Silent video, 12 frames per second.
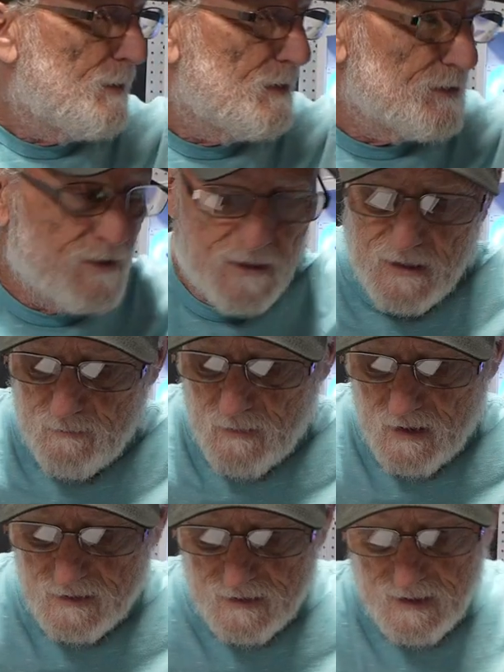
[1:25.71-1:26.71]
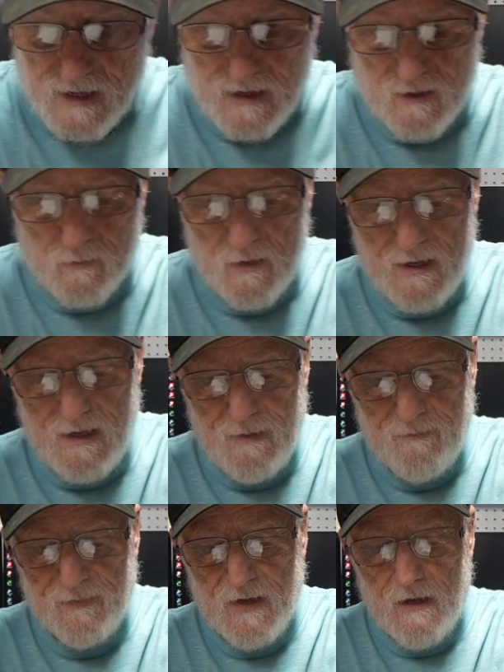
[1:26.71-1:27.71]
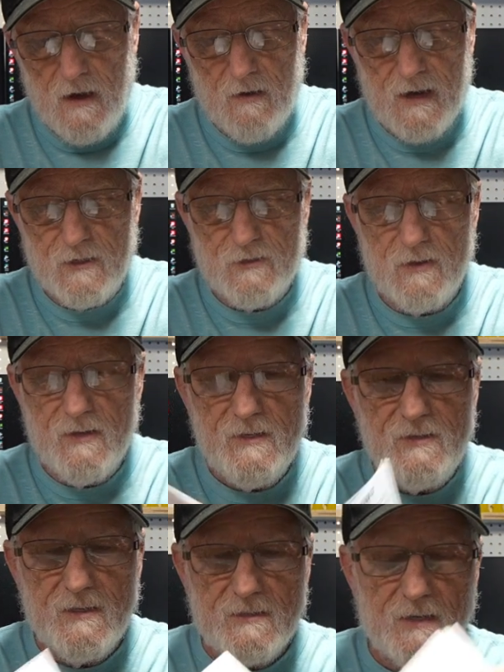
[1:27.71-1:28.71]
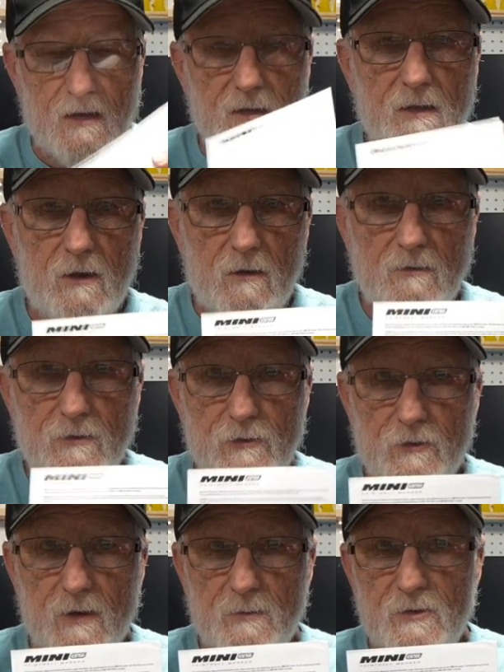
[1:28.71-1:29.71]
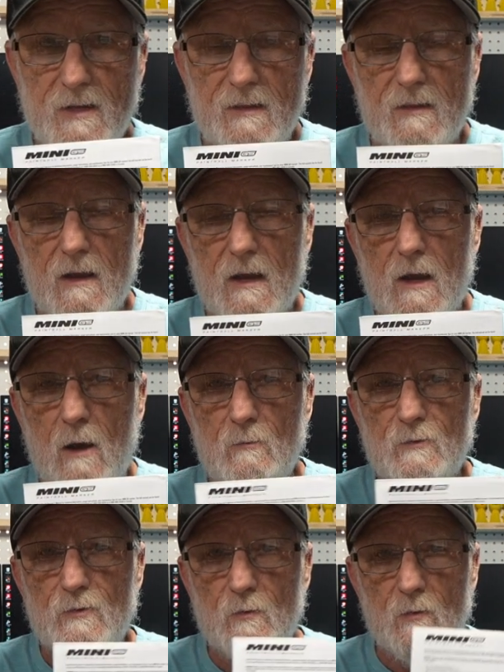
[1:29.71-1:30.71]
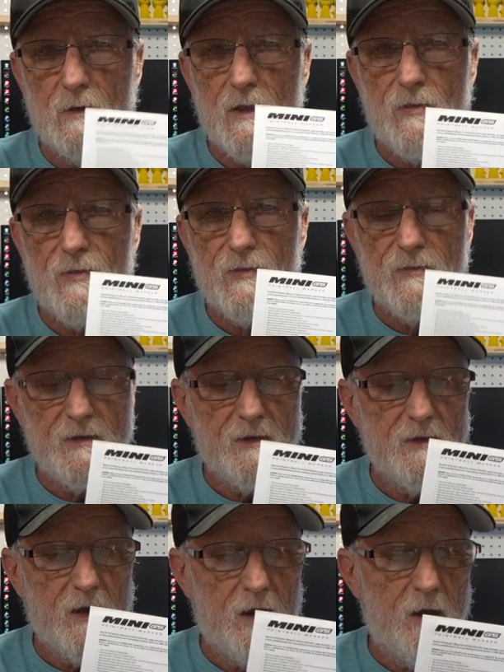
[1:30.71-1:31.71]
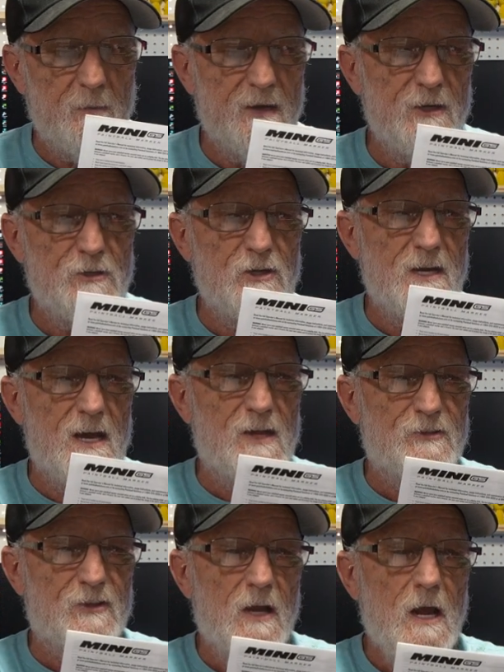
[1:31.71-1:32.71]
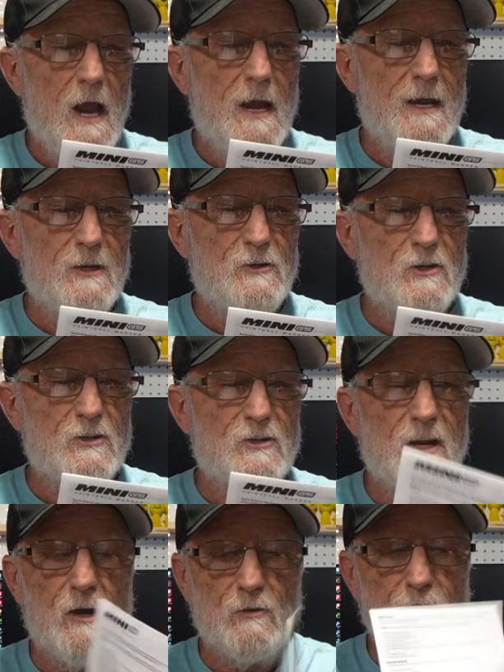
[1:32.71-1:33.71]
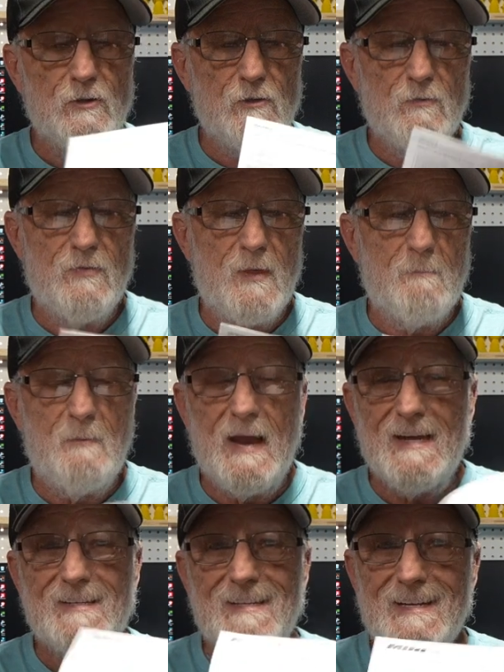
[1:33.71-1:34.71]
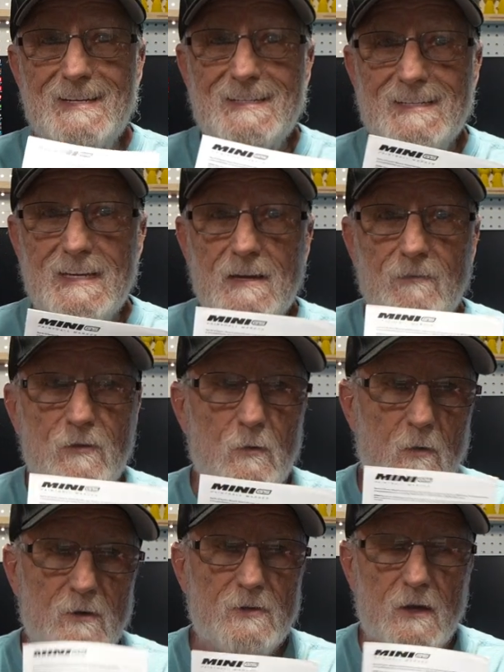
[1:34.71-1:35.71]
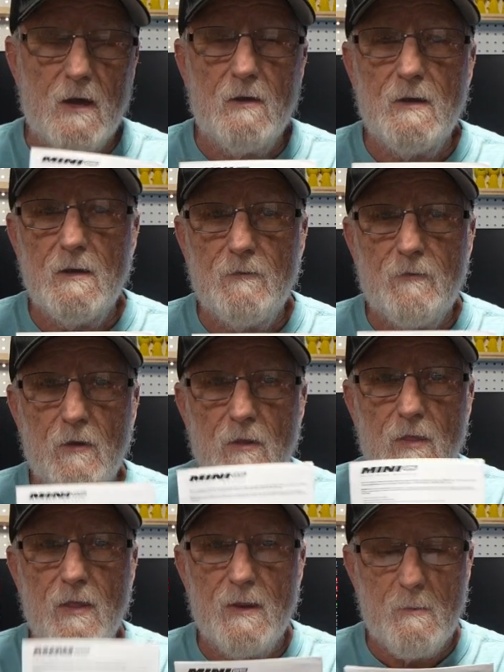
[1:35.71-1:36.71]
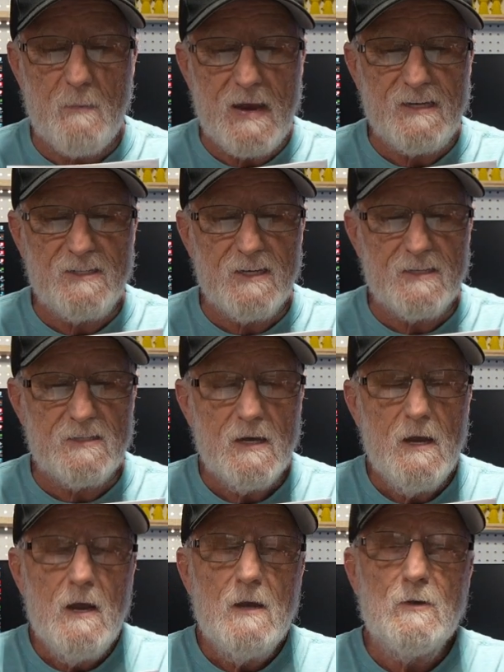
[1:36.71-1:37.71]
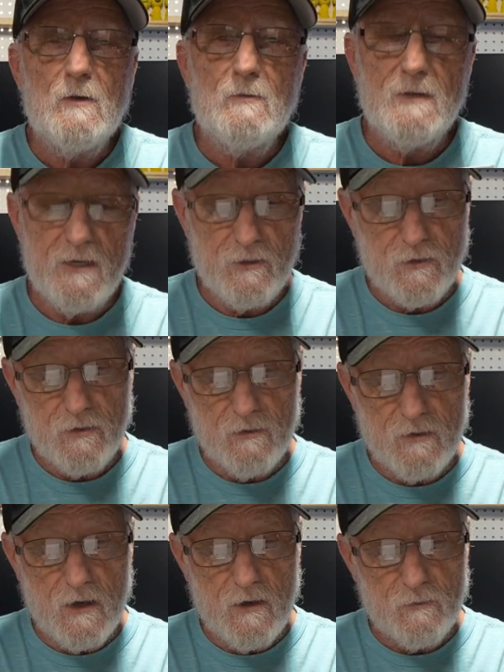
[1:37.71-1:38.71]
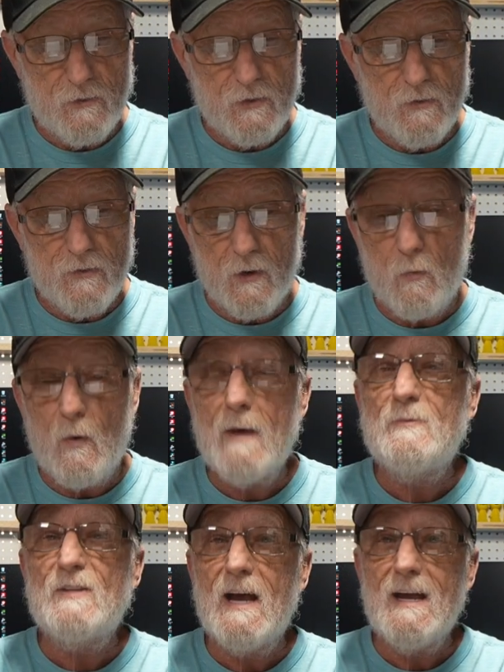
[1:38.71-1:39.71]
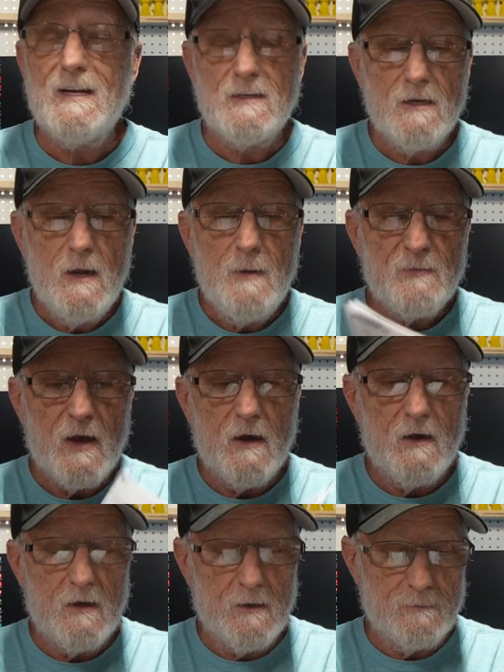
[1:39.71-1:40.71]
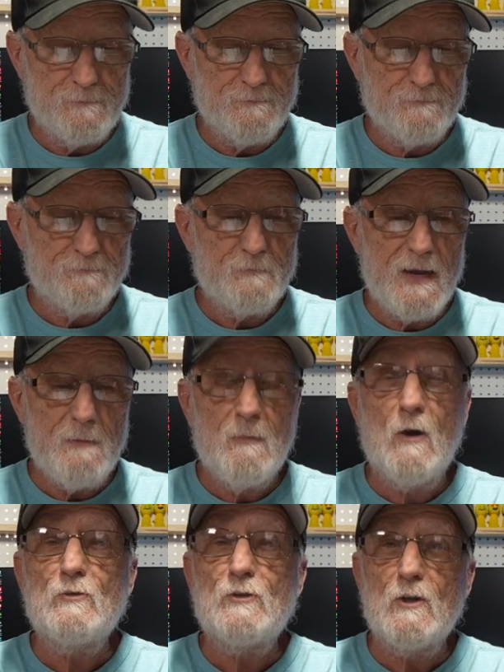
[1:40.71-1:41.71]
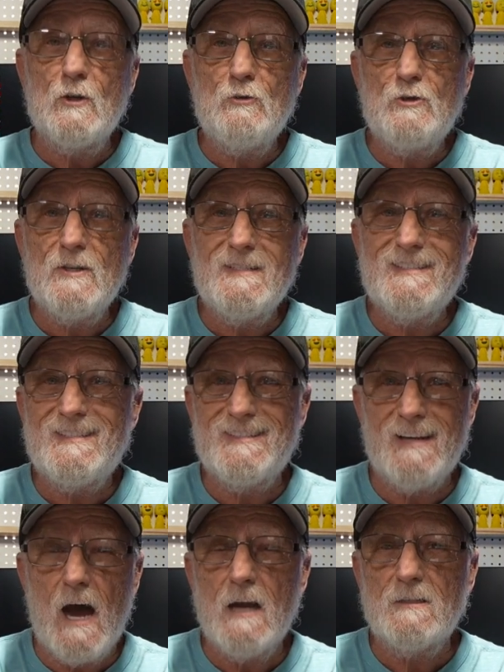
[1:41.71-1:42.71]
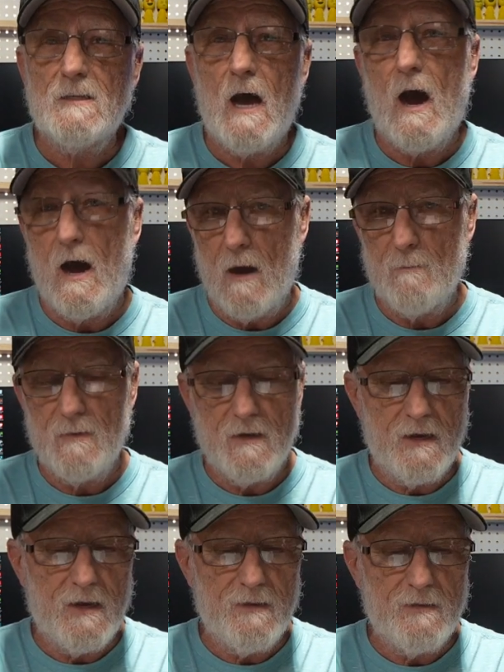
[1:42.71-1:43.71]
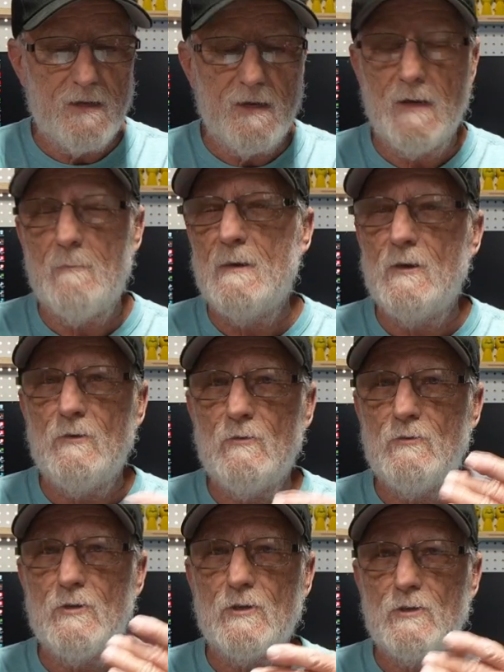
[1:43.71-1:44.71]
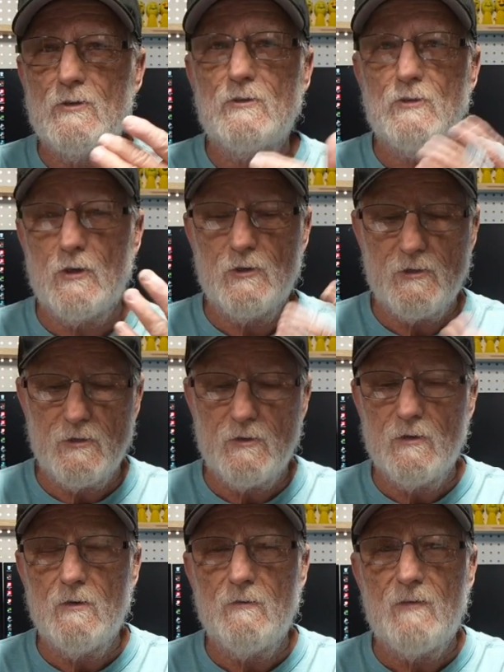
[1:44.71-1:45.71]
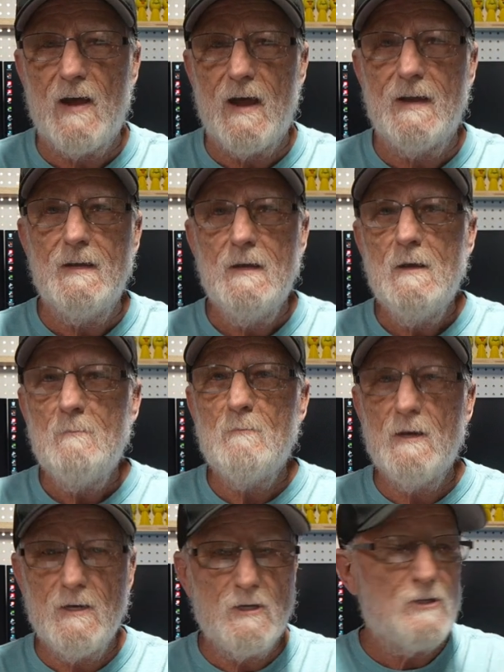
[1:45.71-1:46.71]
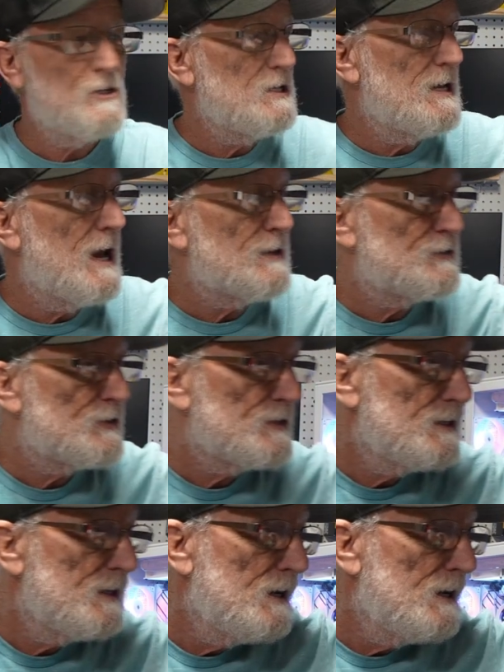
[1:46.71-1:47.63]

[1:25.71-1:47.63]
we're going to set that box lid out of the way. Okay, so this is a little description that comes with the Mini GS. It just tells you the basics. If you want to go any further than the basics, you'll need to go to their website, paintballsolutions.com, and then in the menu, just search until you find Mini GS.